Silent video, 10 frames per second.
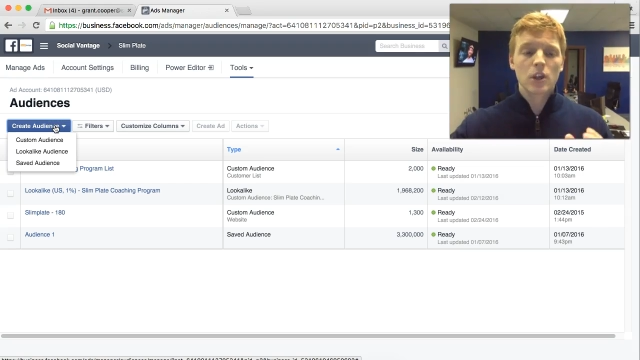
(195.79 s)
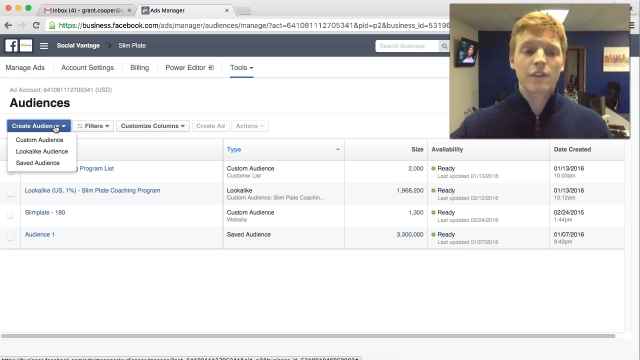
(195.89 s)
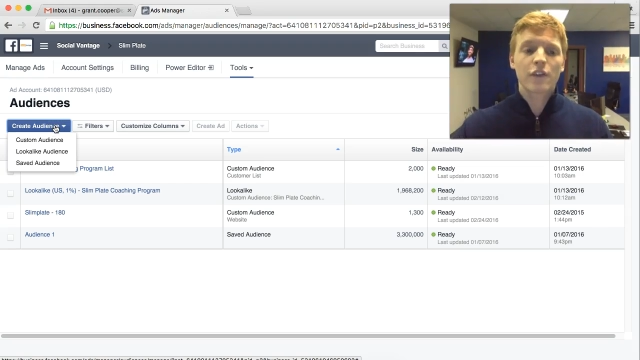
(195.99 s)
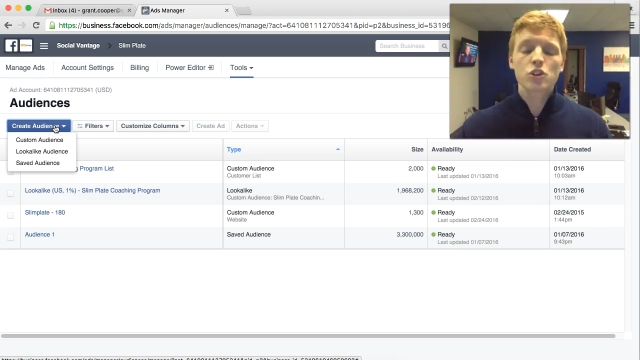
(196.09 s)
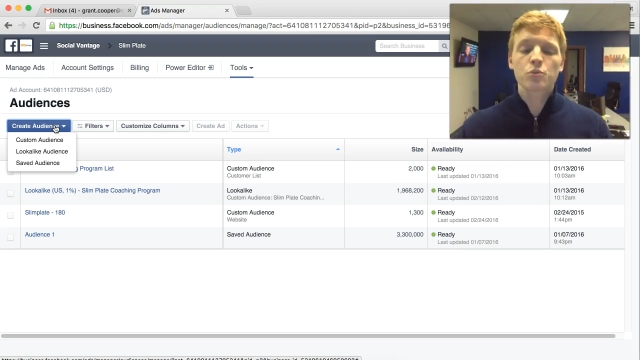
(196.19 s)

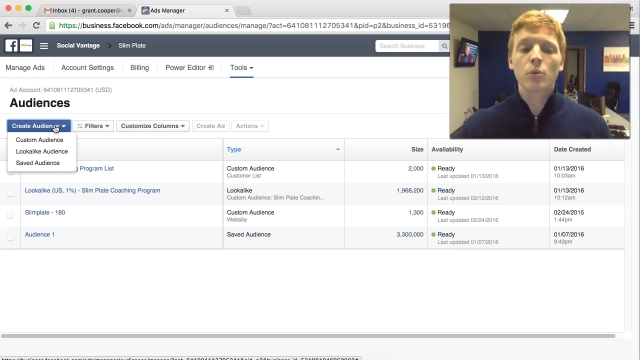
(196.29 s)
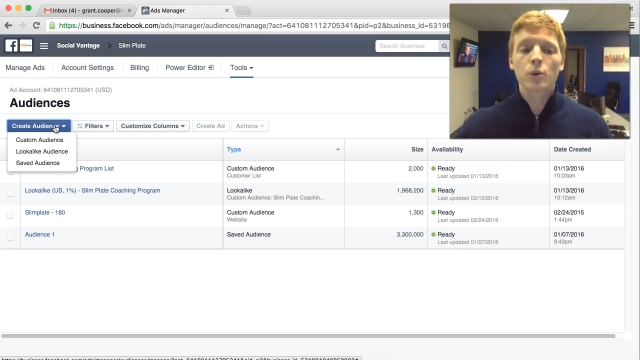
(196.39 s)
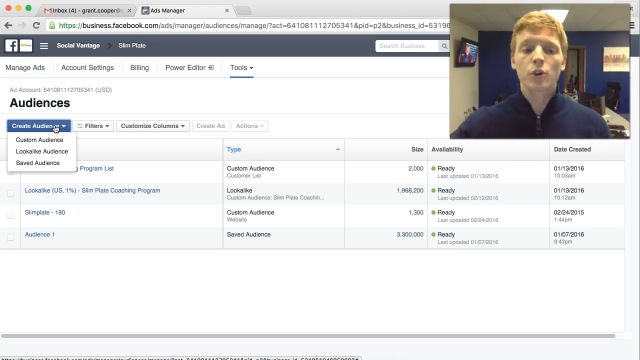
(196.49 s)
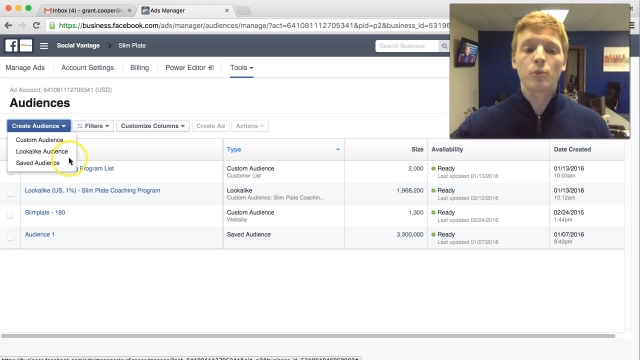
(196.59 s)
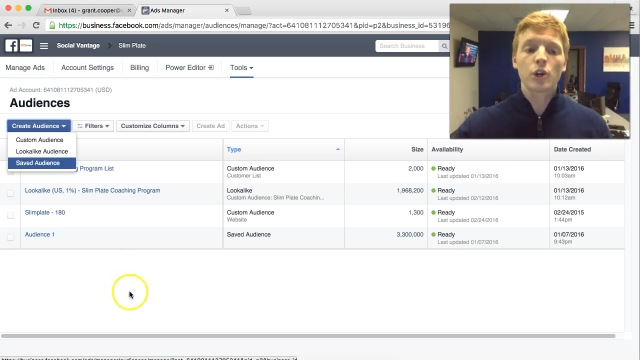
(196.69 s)
First, what
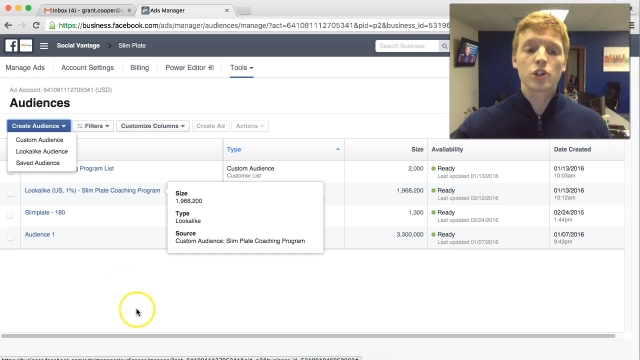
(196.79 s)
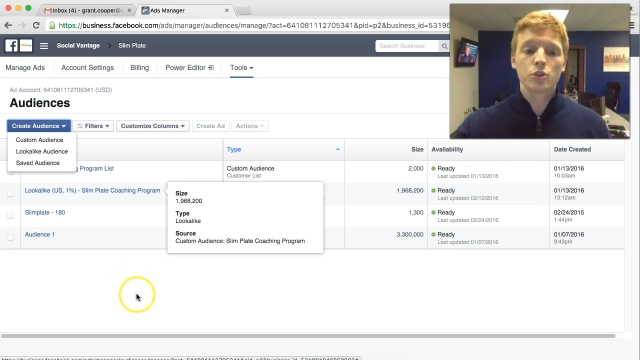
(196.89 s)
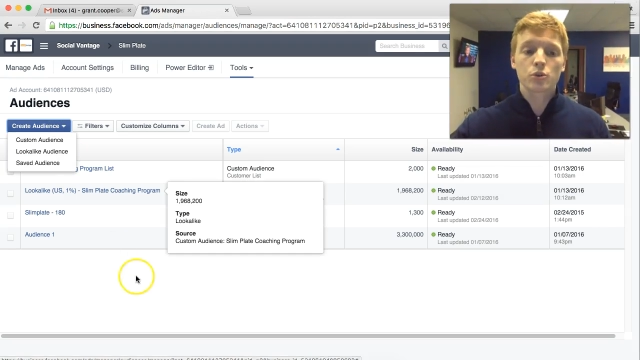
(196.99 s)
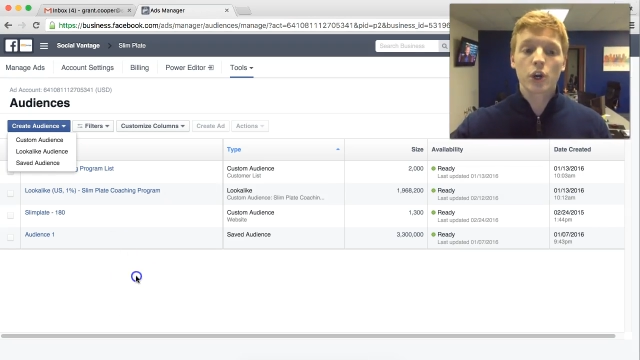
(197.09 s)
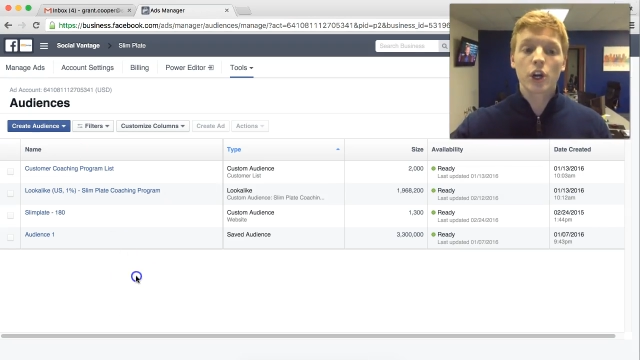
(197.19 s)
we're going to want to do
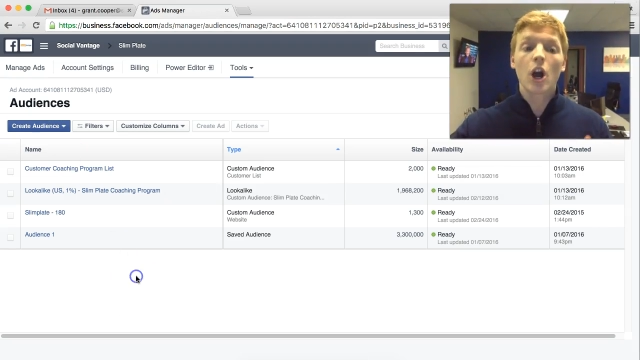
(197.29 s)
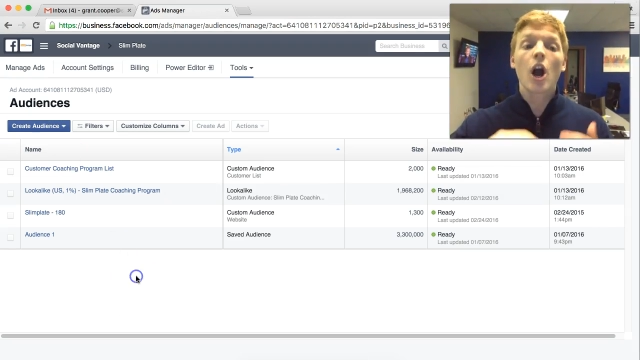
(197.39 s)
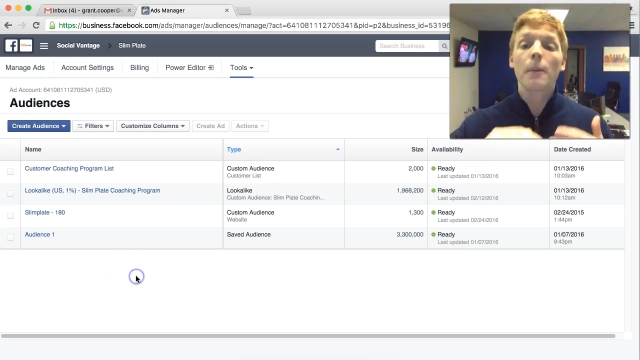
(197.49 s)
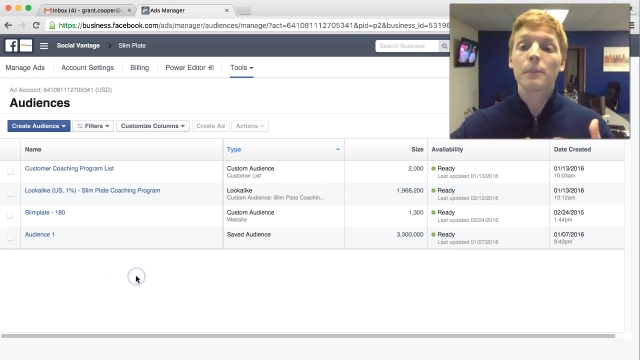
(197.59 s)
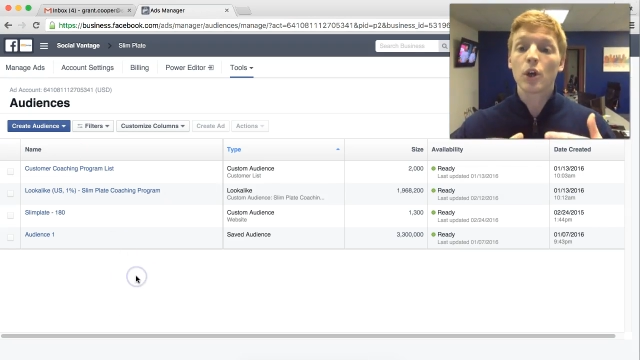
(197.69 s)
is we're going to
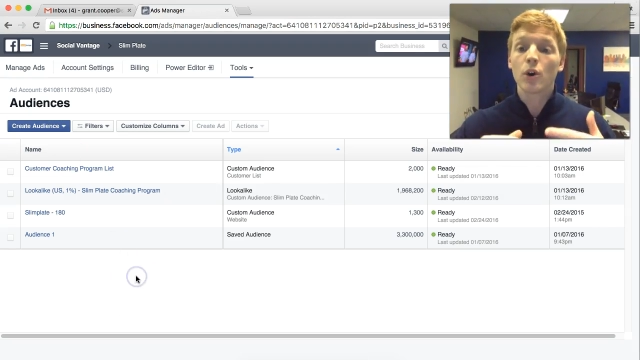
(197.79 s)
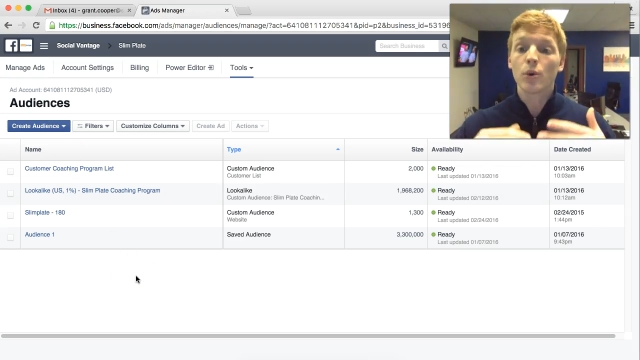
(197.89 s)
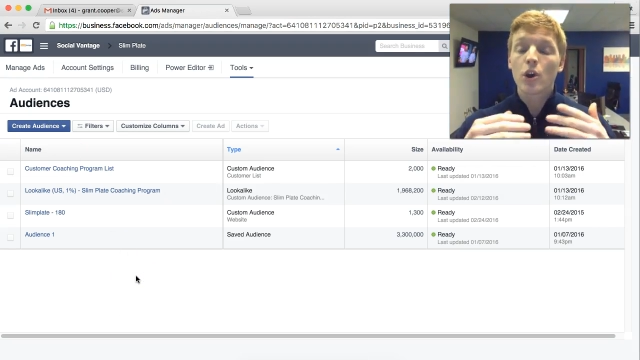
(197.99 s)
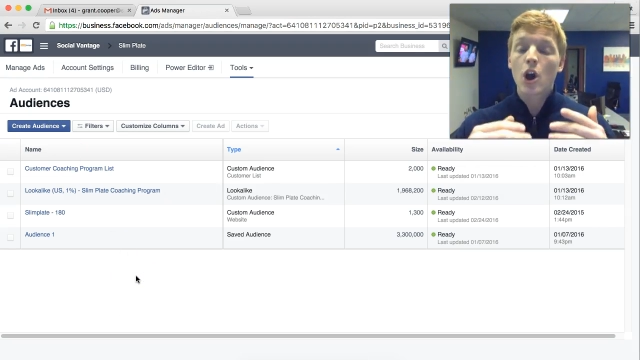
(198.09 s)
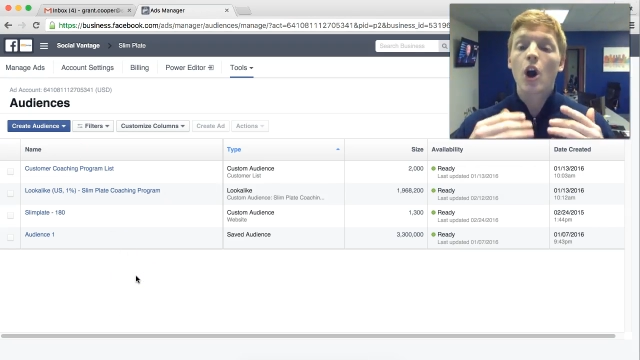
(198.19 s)

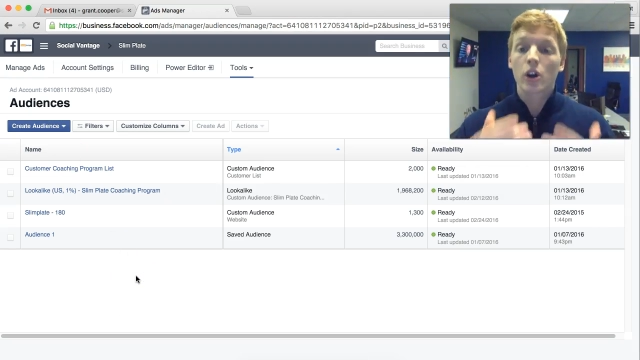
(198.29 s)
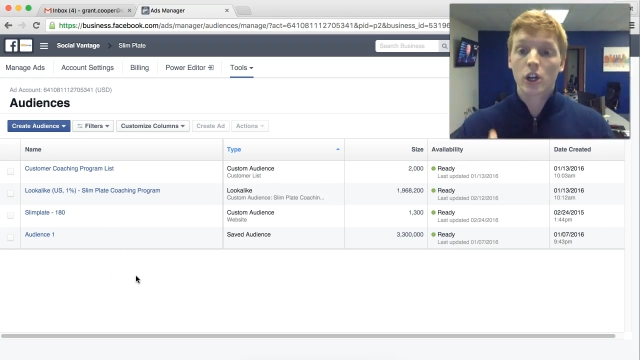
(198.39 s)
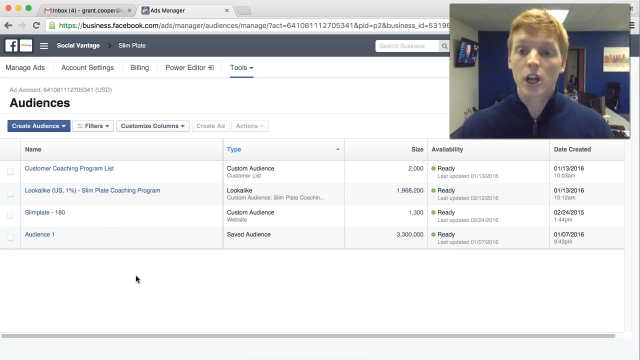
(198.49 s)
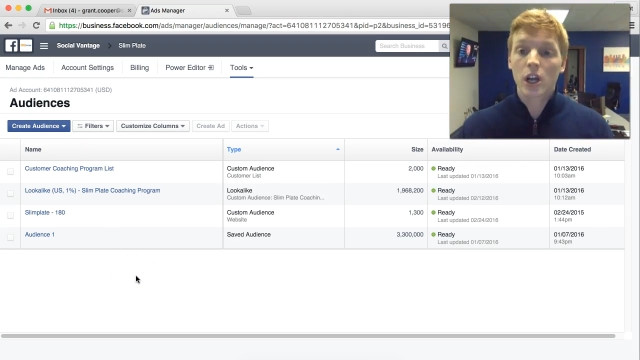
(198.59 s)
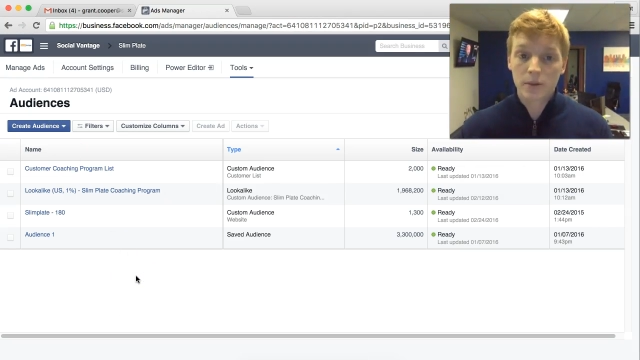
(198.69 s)
upload our
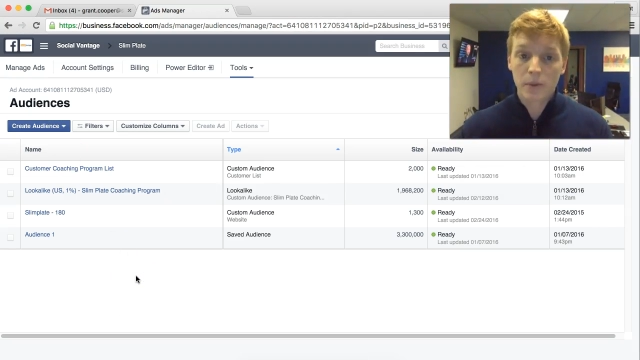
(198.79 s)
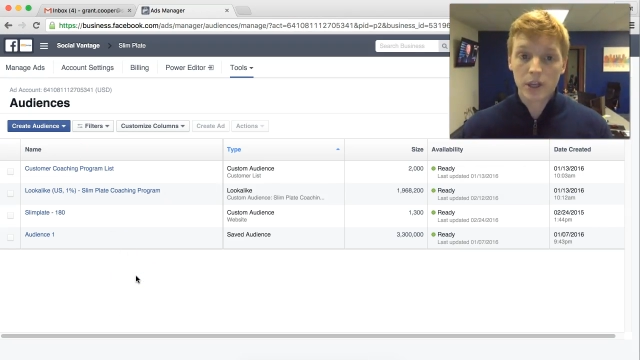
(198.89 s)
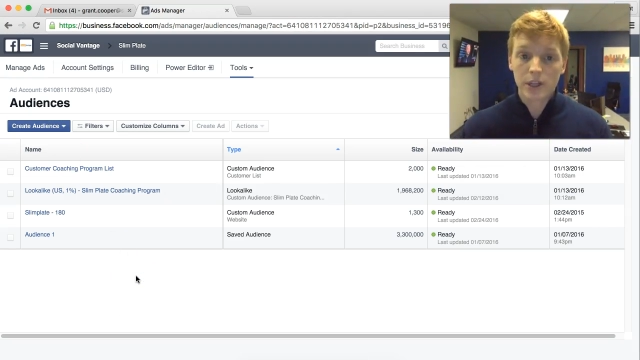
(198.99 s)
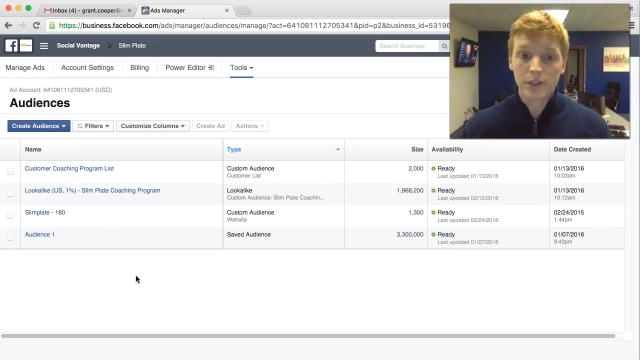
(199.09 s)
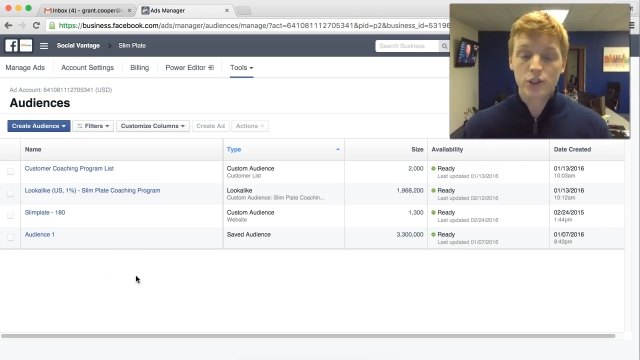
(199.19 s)
custom
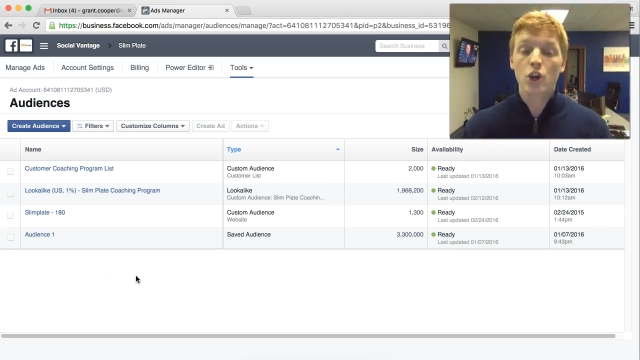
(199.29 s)
audience.